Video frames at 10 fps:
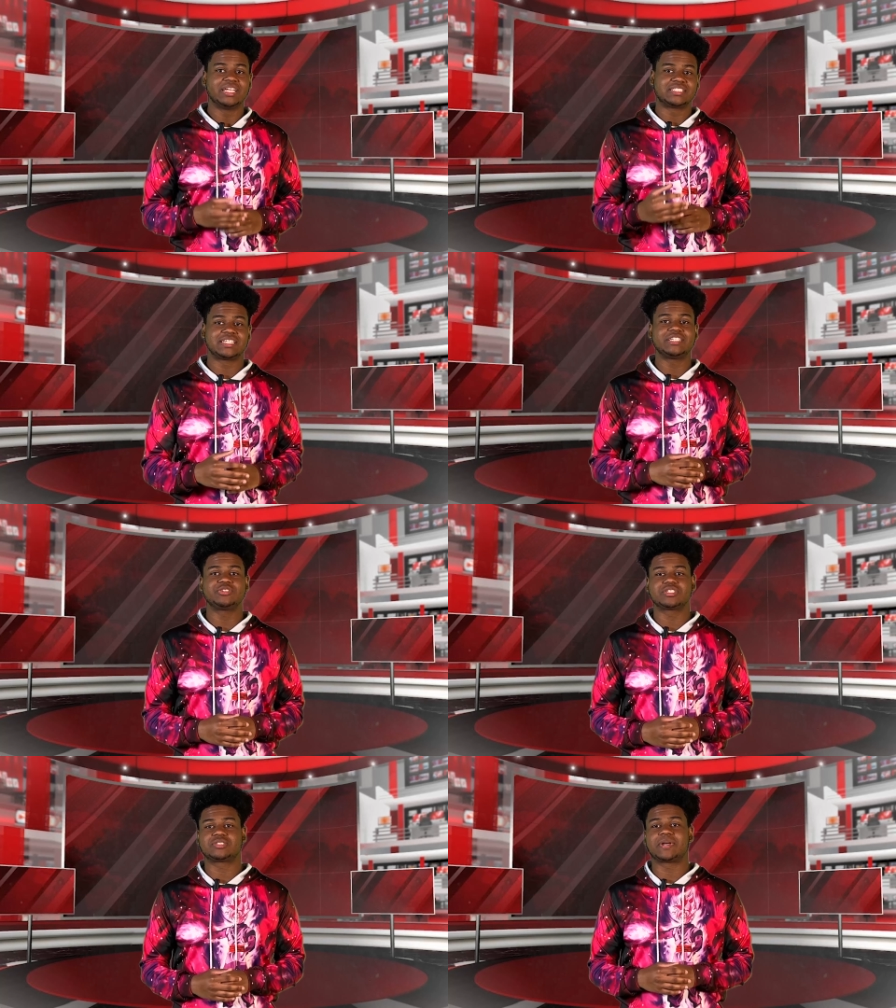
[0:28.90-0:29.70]
Today,
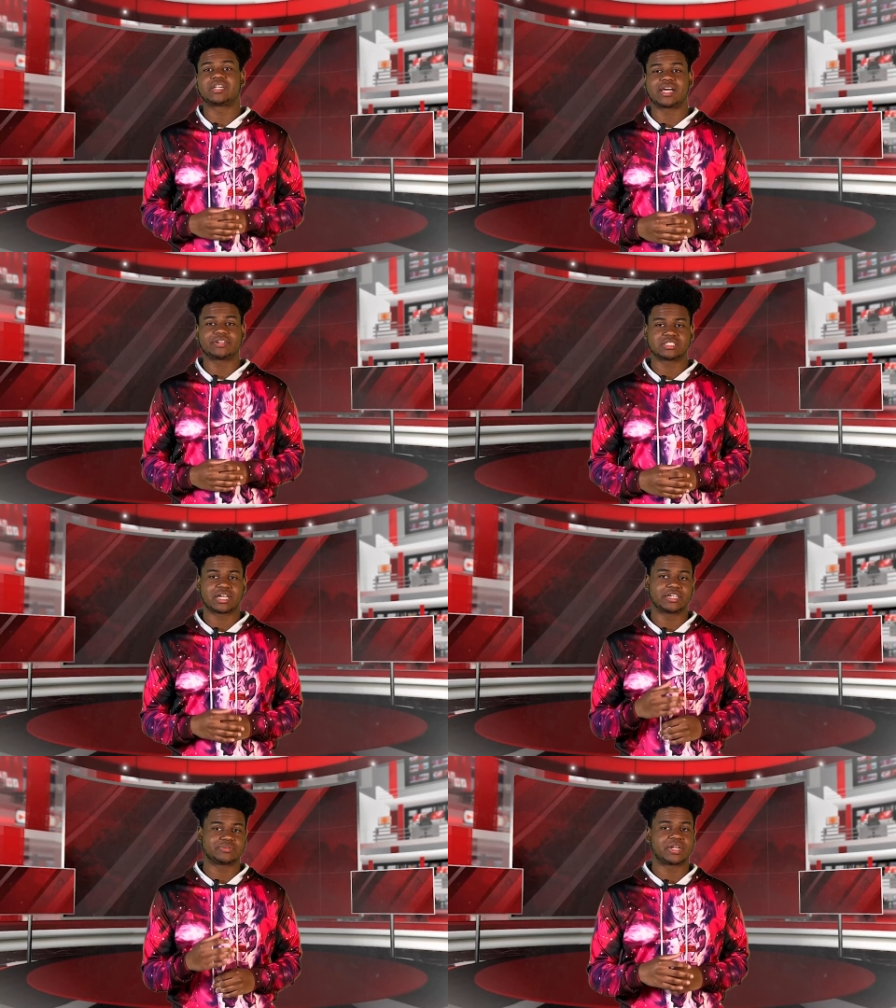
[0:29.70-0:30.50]
you can expect cloudy
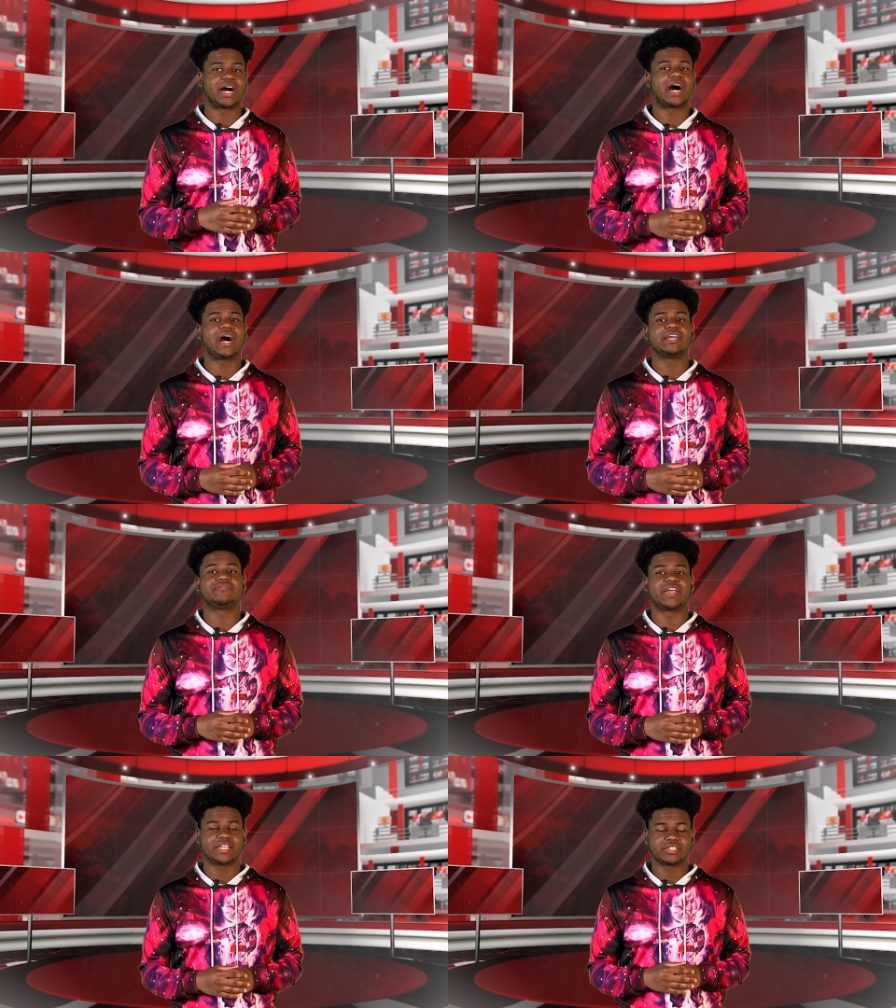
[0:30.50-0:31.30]
skies with a high
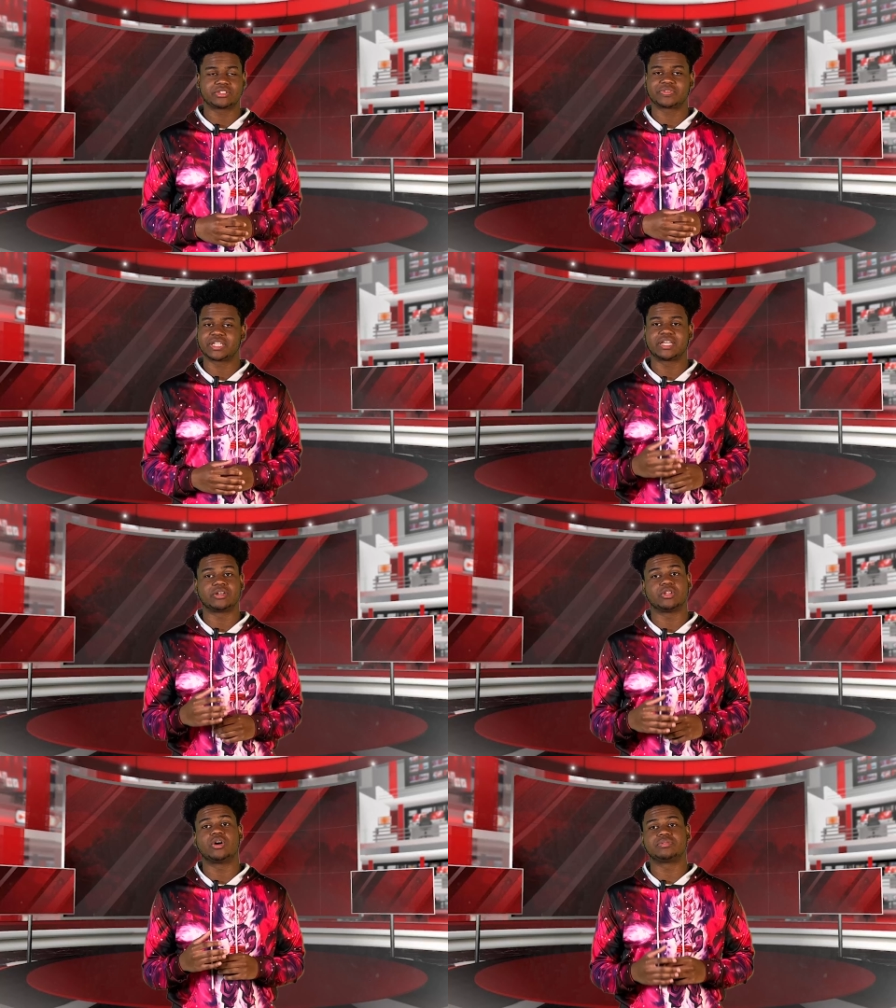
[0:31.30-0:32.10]
of 83 and
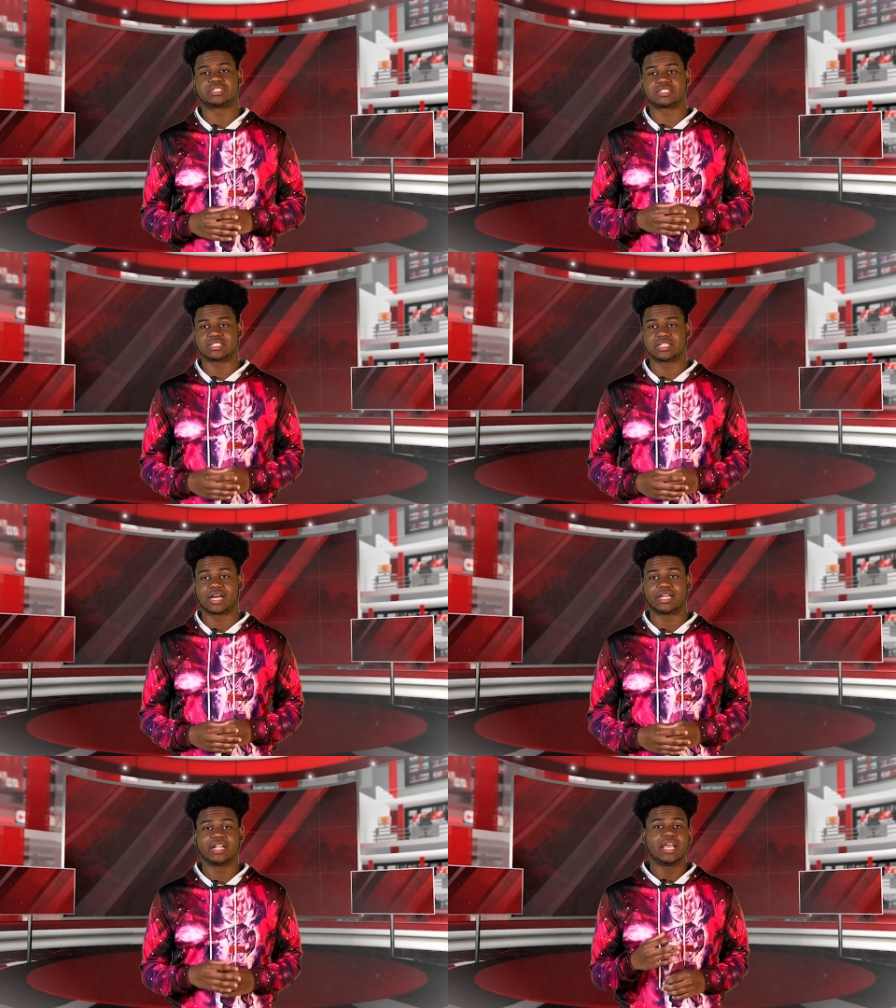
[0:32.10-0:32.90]
a low of
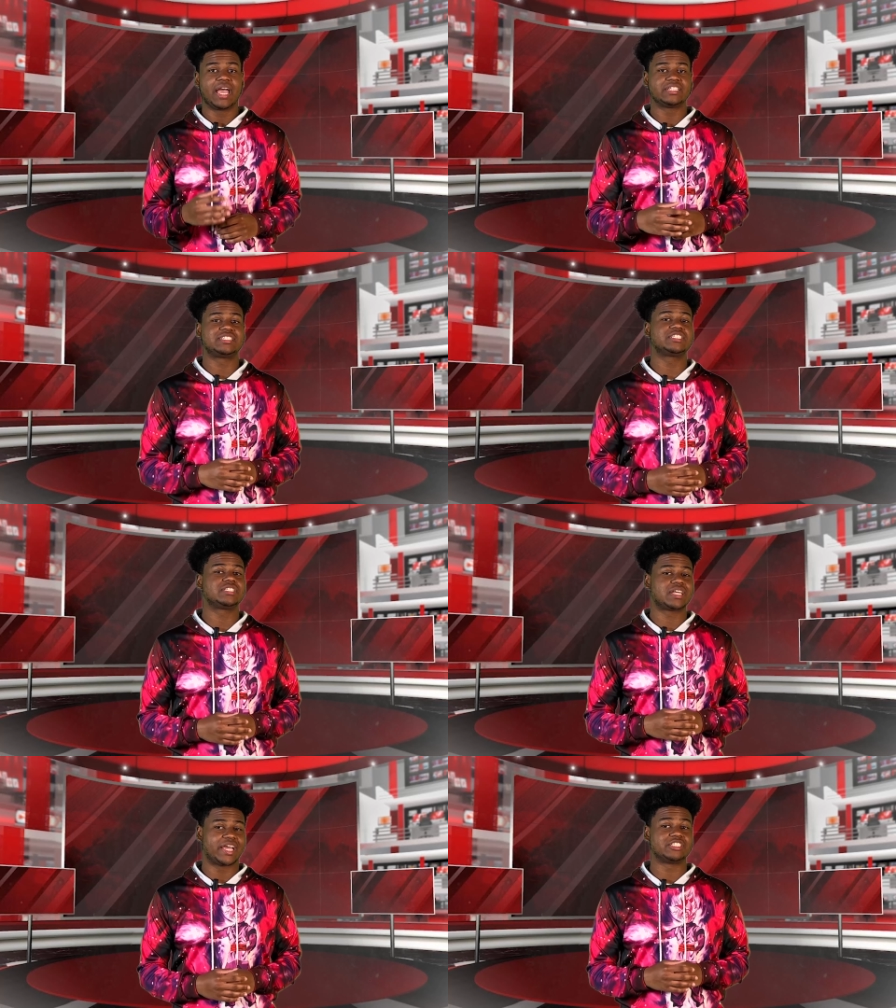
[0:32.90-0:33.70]
69, a
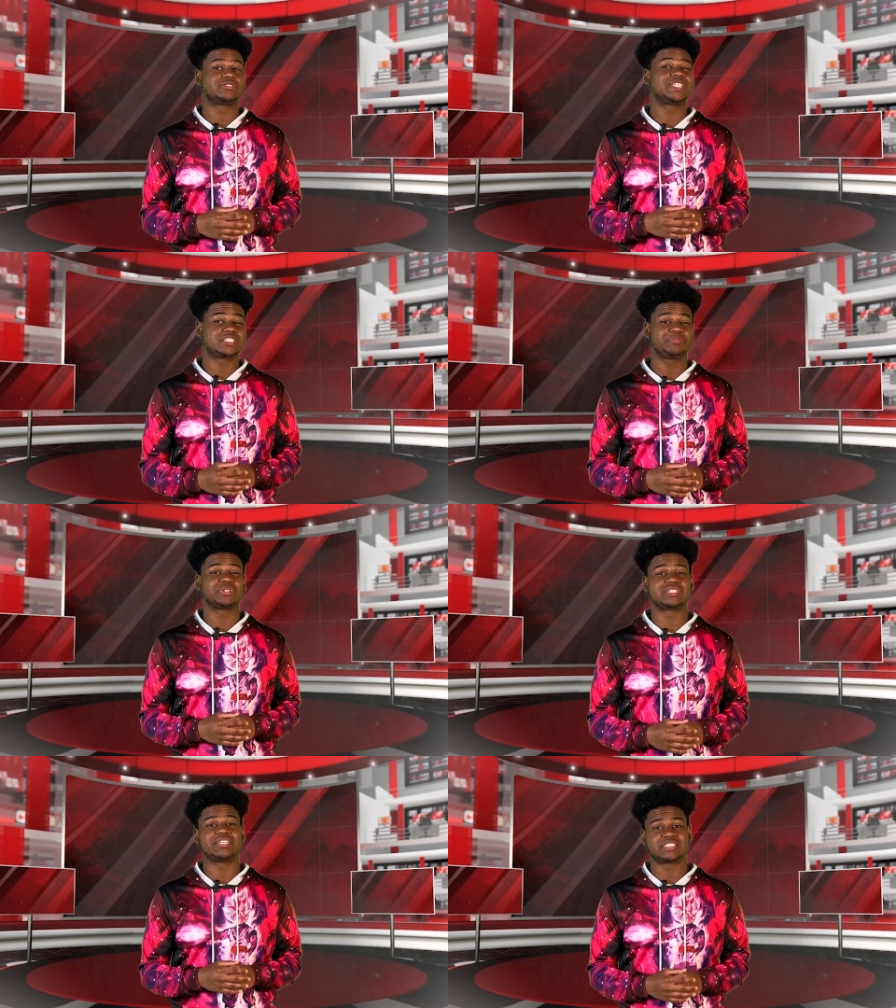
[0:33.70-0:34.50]
60 and a
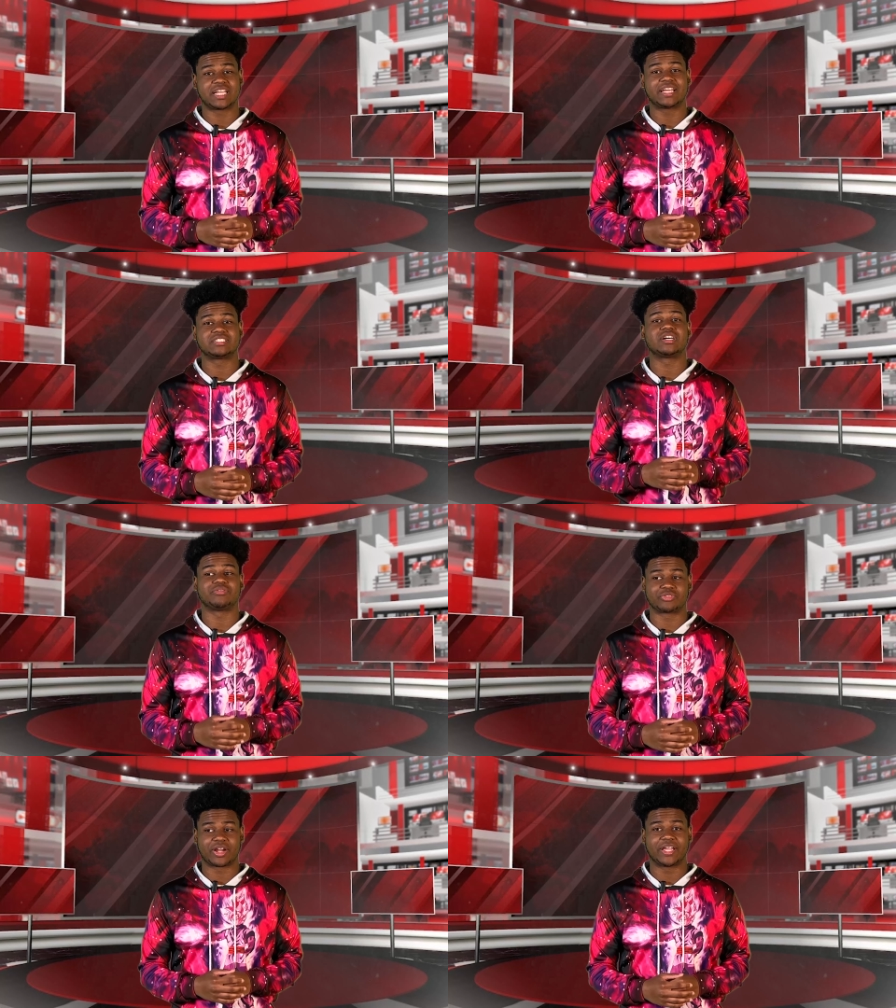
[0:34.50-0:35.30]
60% chance
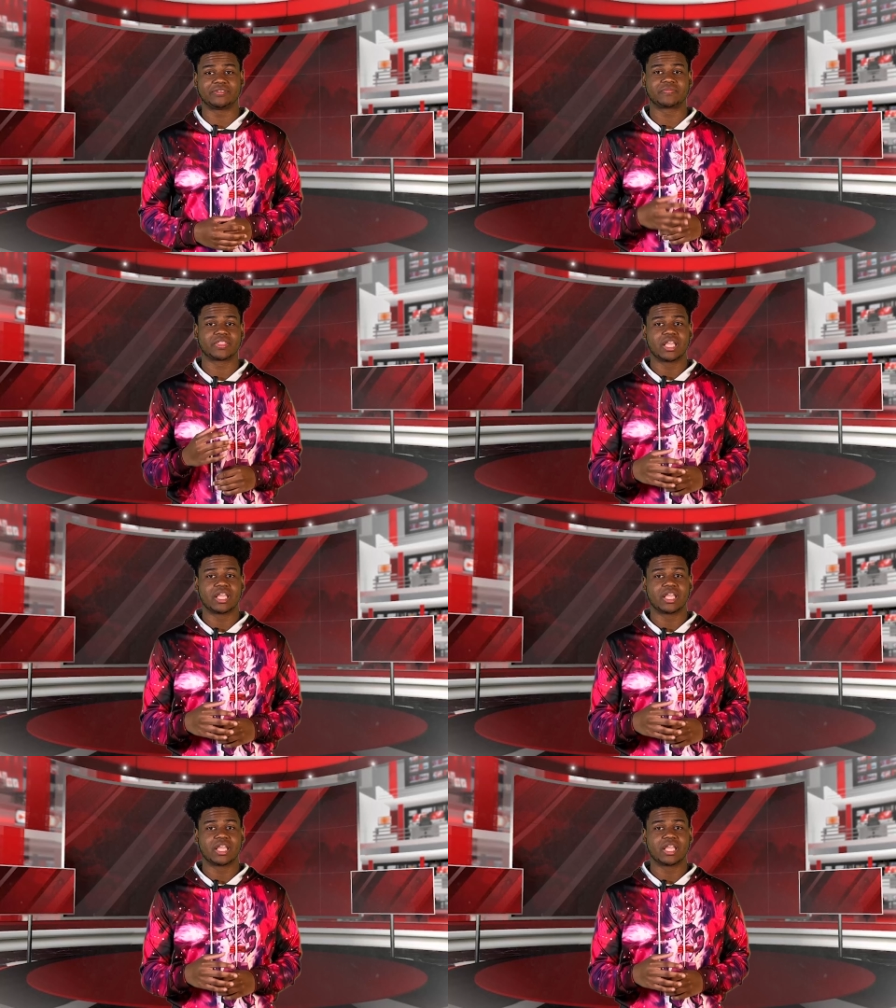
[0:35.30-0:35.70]
of rain.